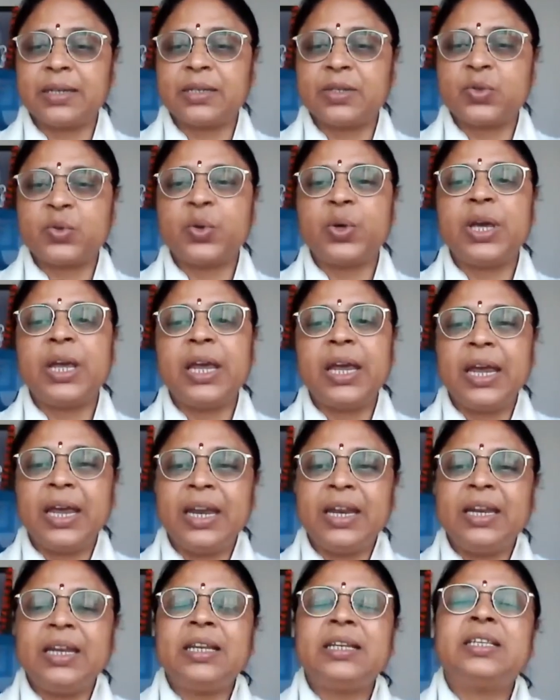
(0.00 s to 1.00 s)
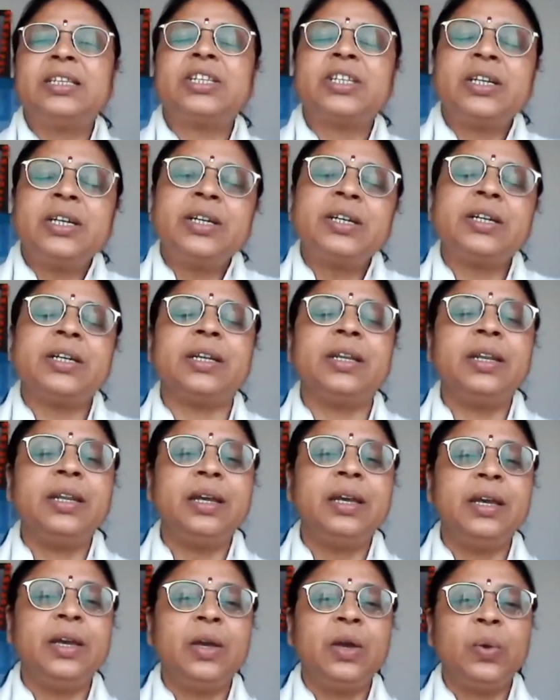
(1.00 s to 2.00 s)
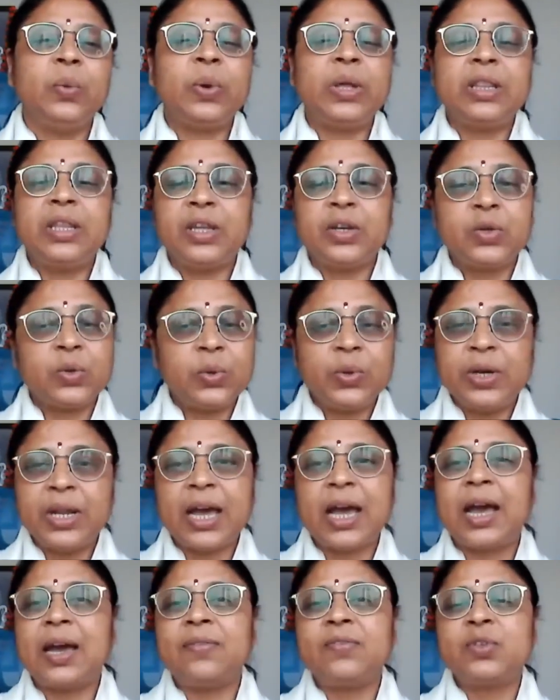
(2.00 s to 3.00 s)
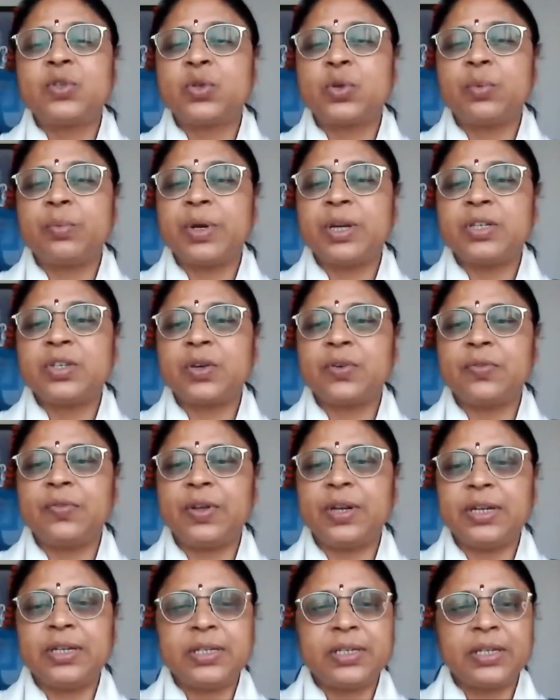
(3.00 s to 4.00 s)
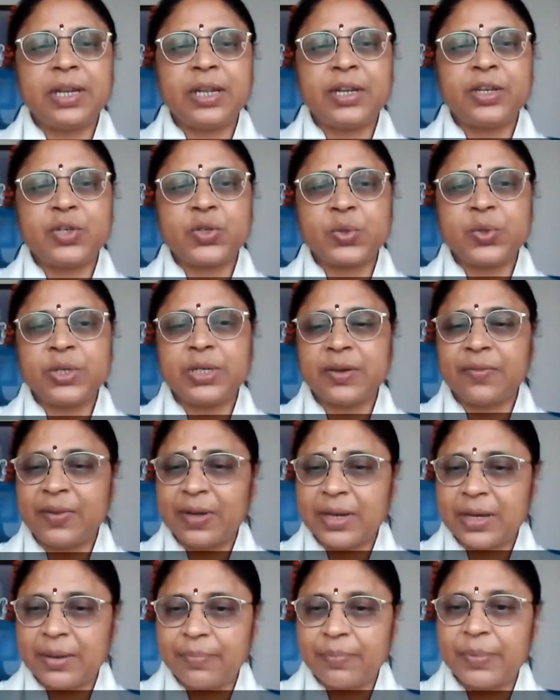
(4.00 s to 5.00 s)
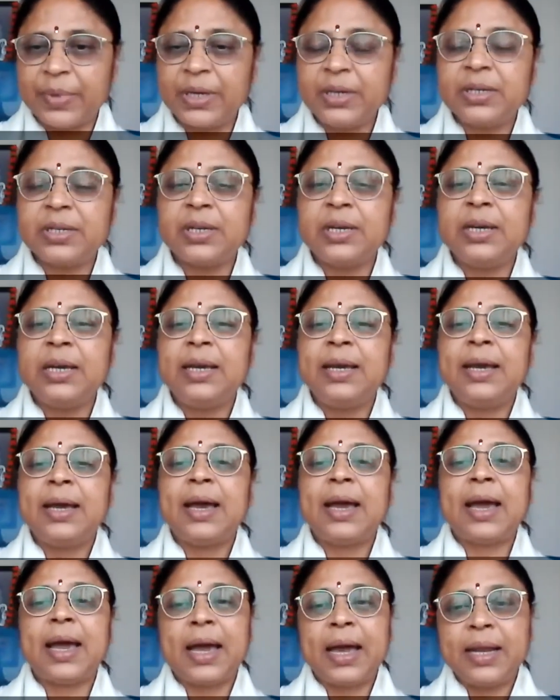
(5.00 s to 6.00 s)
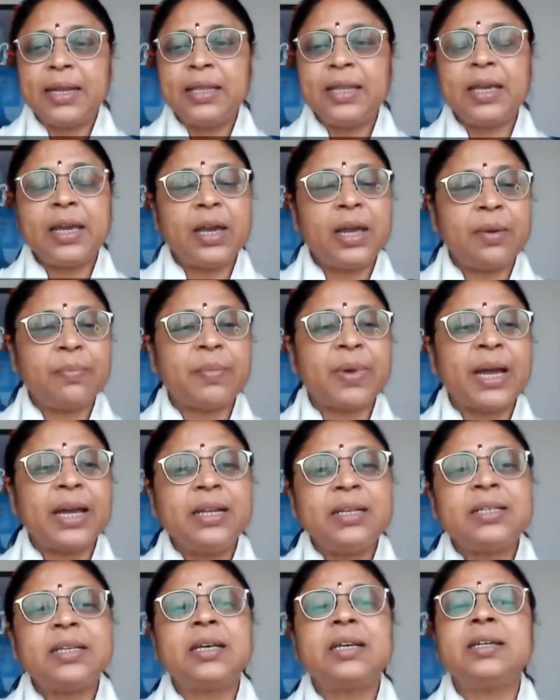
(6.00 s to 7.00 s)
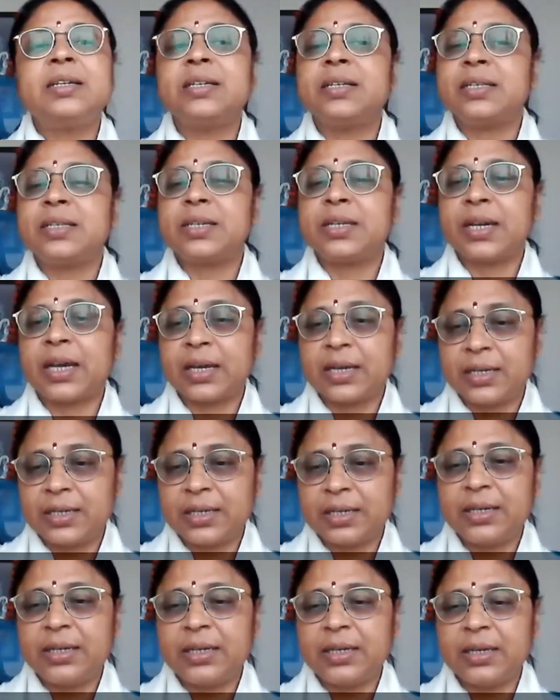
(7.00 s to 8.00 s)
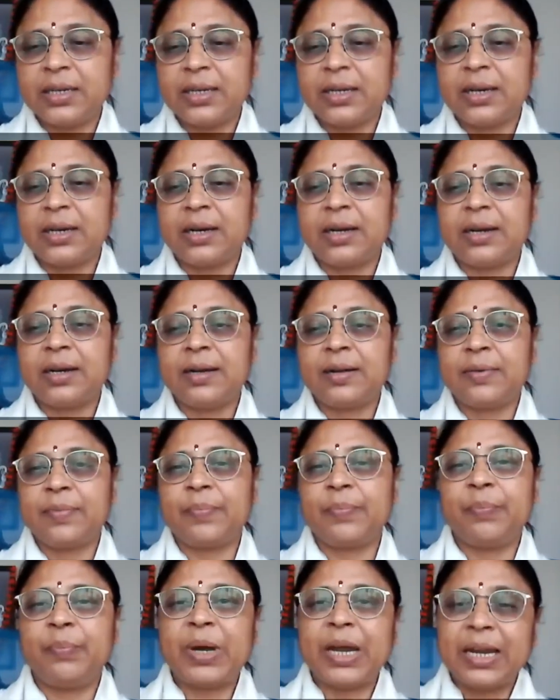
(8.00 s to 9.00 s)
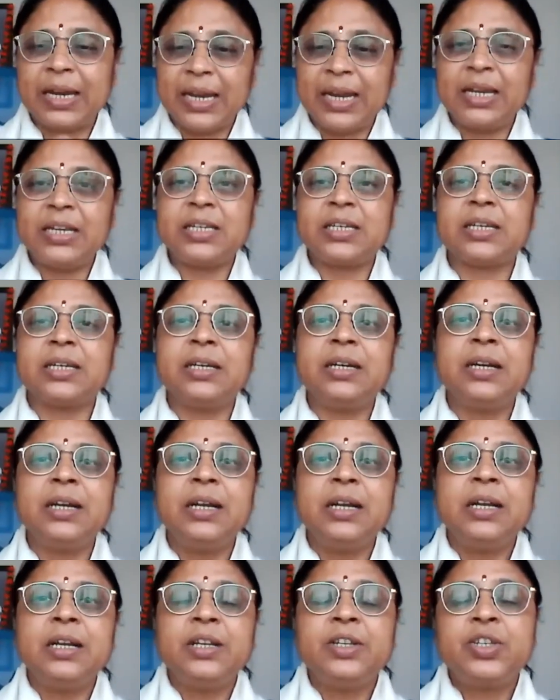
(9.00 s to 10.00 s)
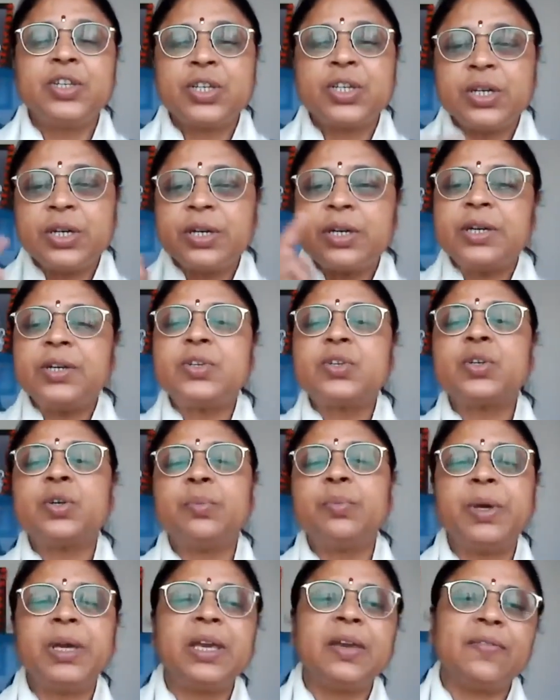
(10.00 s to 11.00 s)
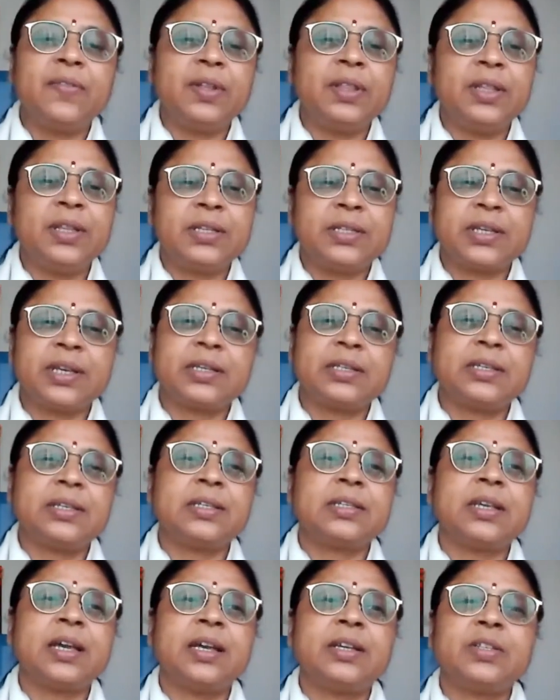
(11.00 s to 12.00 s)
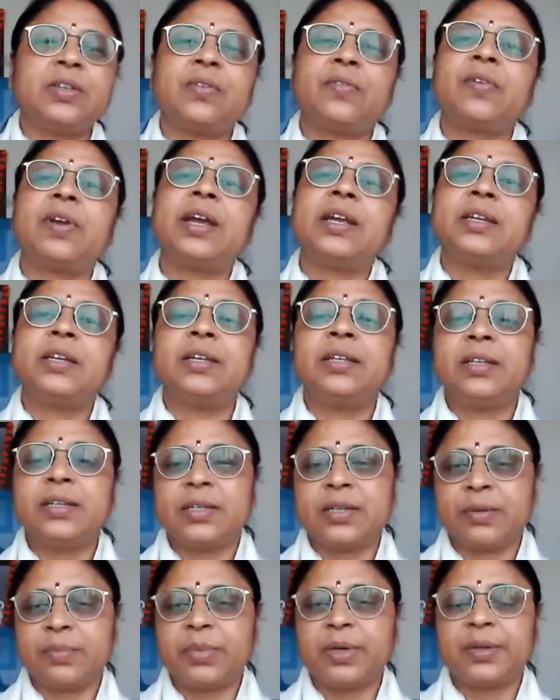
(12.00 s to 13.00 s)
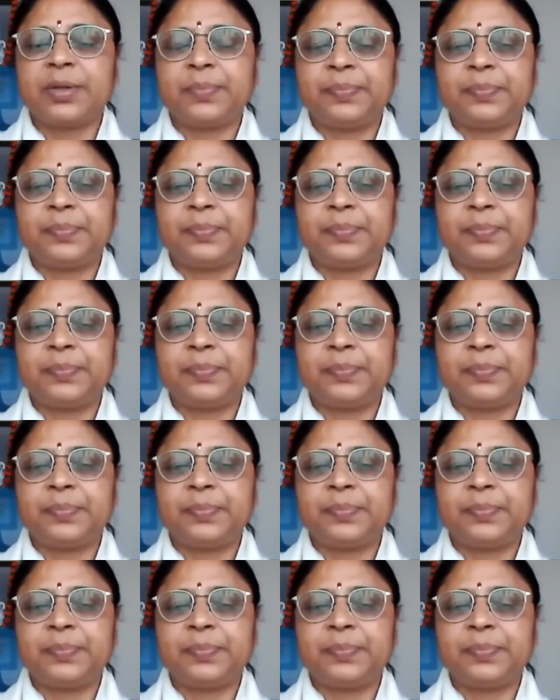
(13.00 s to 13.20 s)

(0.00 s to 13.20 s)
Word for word: So in children, when they don't have so much of an intellectual development and their minds are distracted um, by nature, children should be given this exercise of writing the Japa.